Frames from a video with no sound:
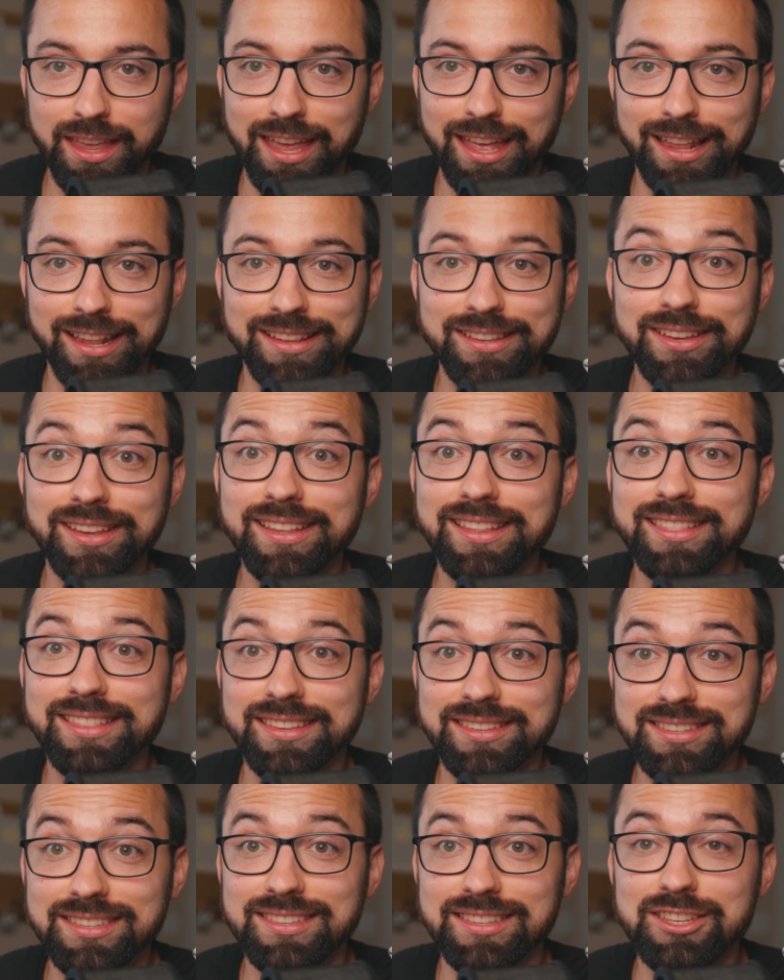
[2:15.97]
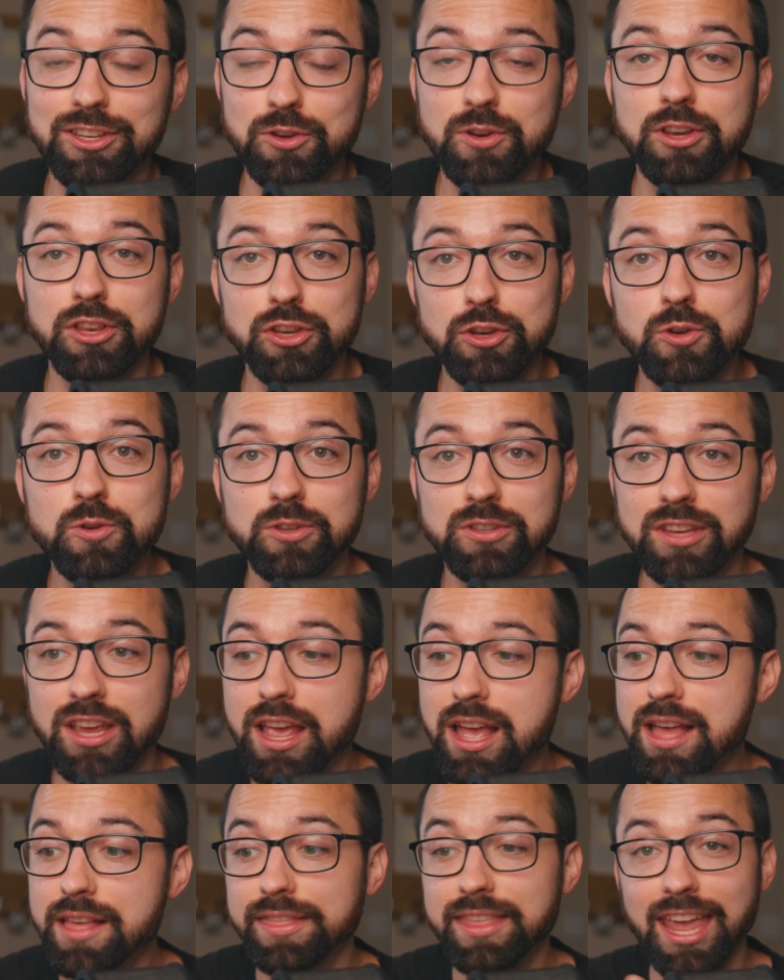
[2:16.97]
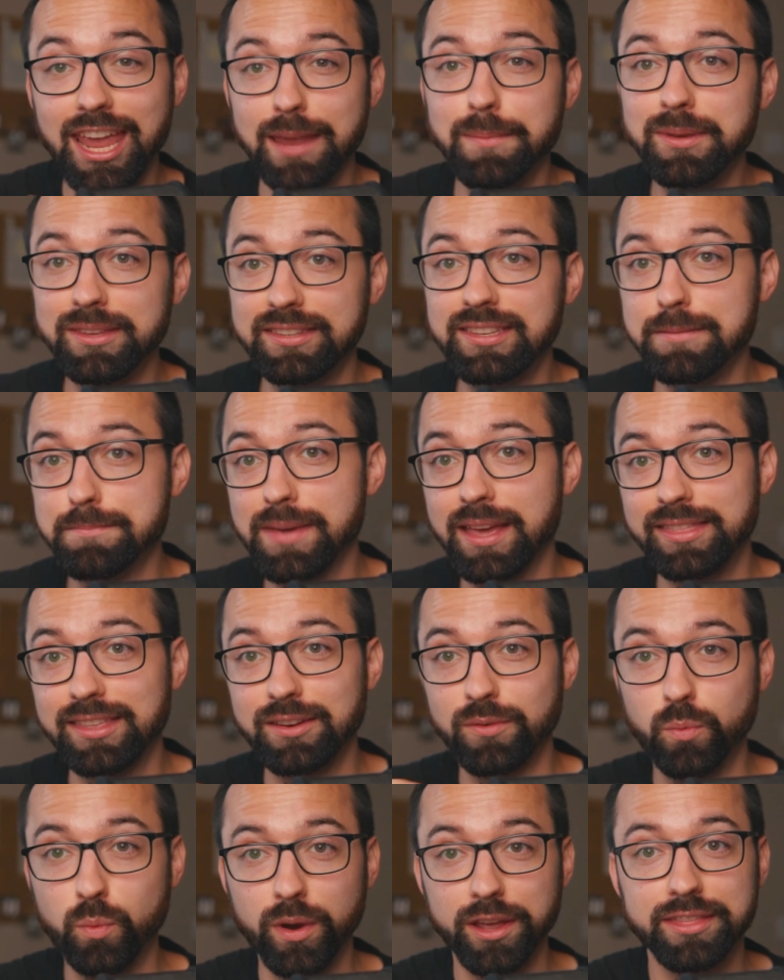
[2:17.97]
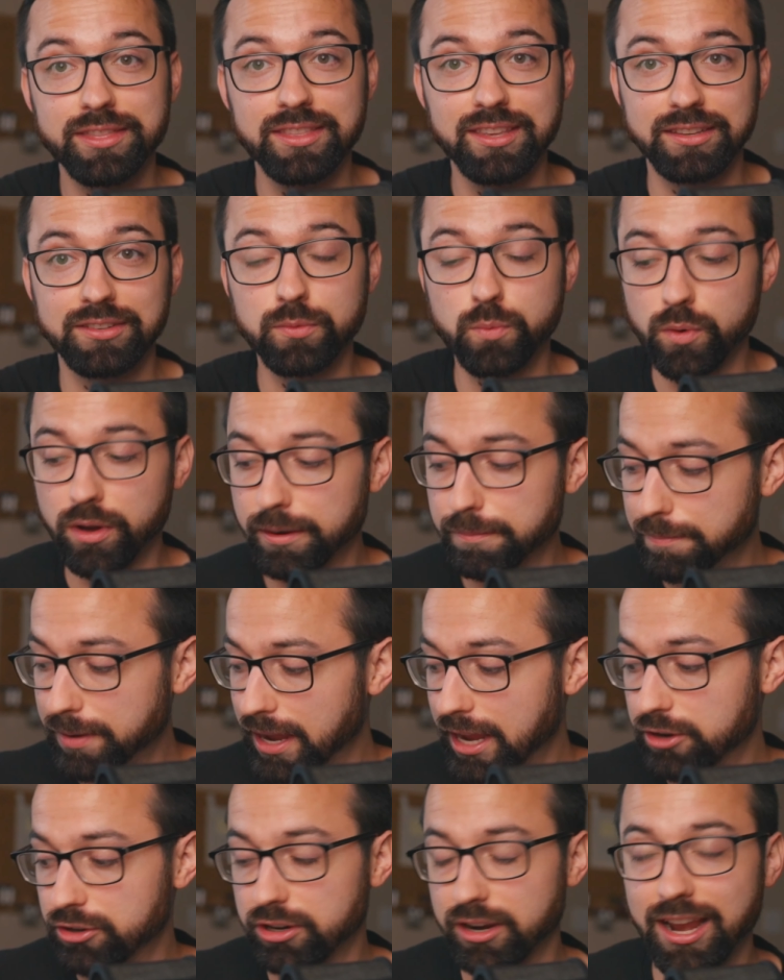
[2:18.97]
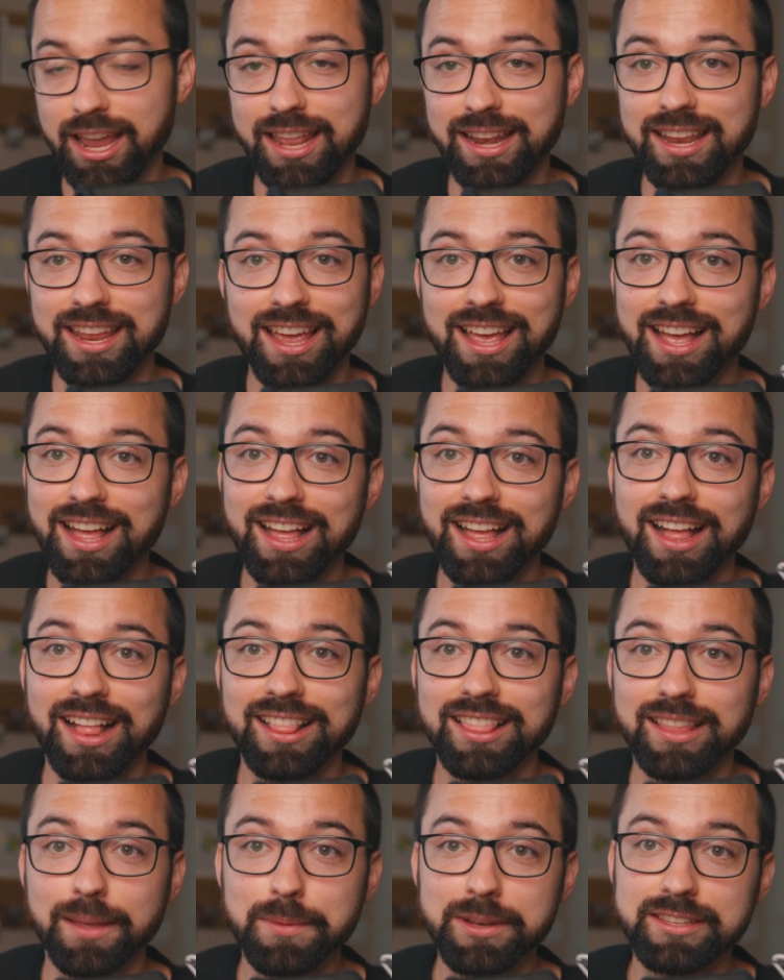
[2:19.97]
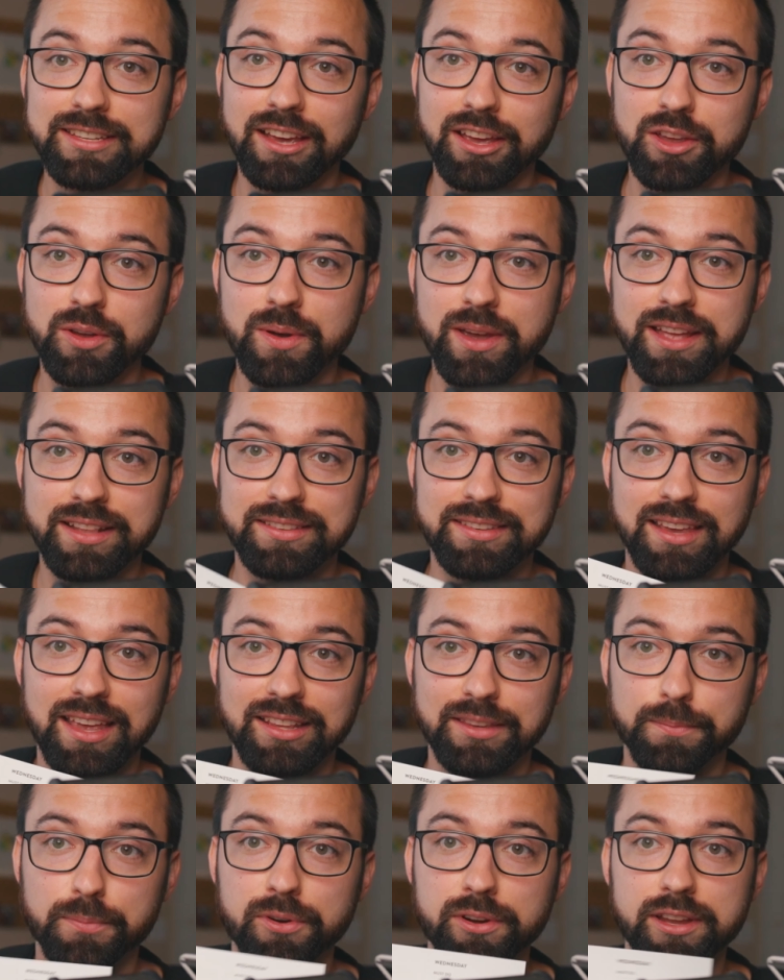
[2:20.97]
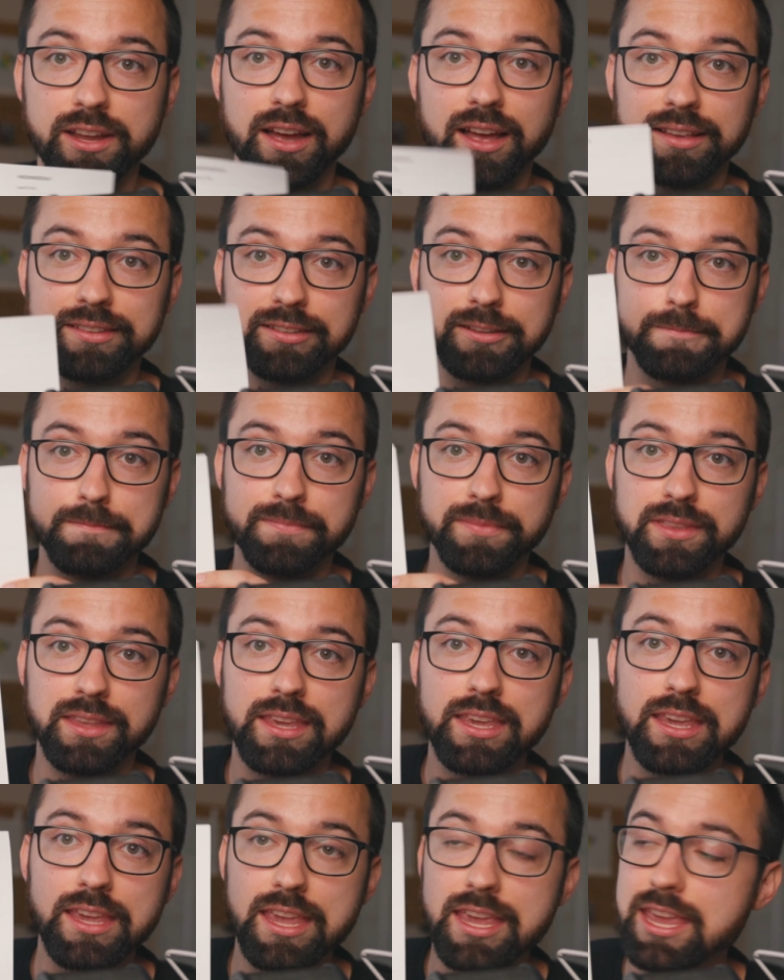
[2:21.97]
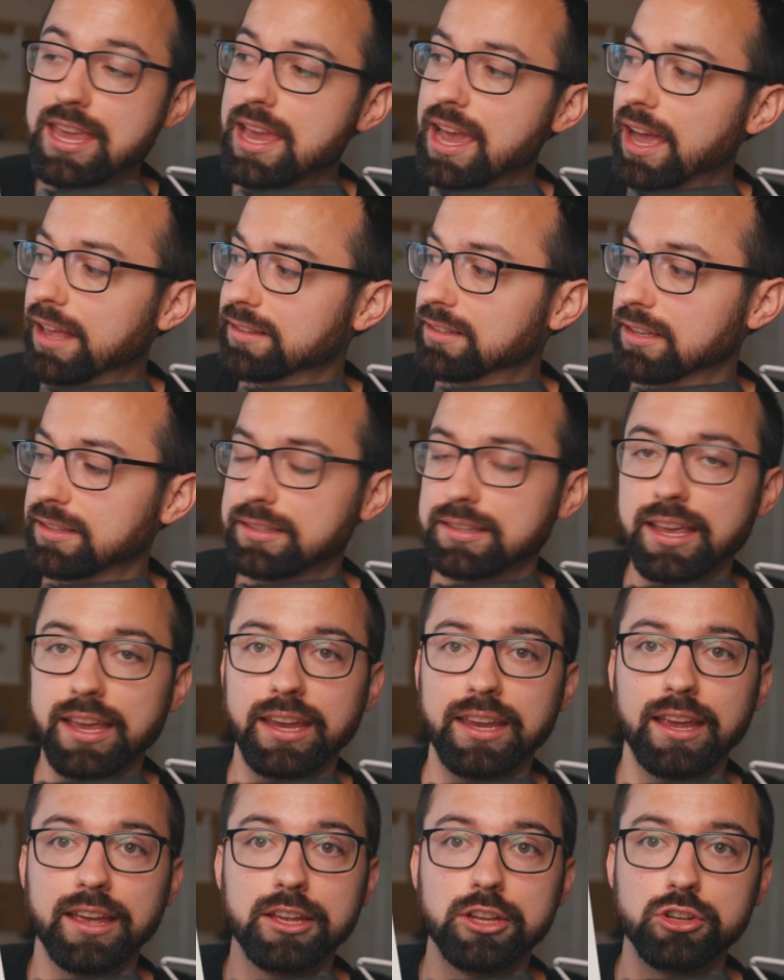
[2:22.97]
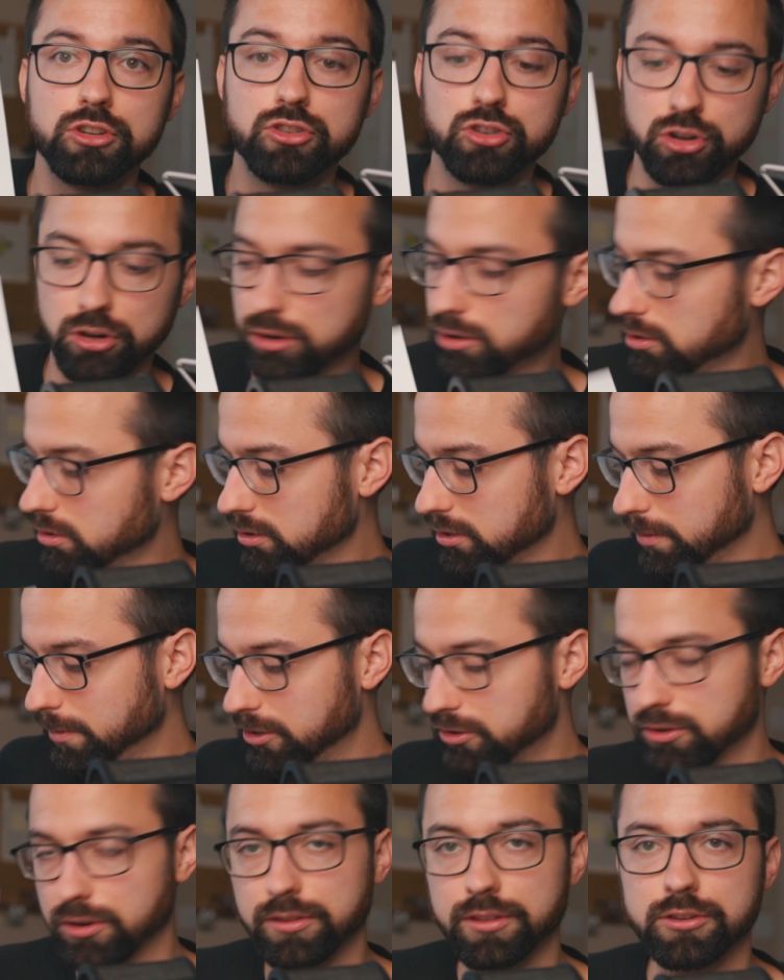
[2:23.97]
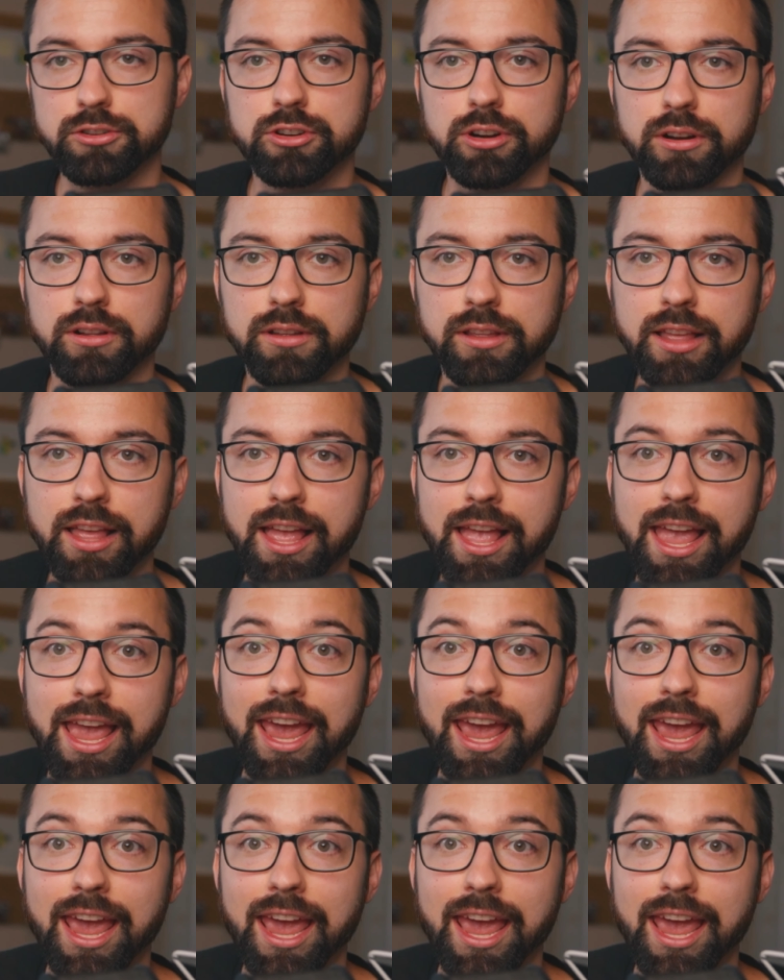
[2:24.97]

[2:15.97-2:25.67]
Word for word: And this you can use the ABC method with this one pager. And let me tell you, it's it's pretty awesome. He he has this like journal. Let me show you the journal.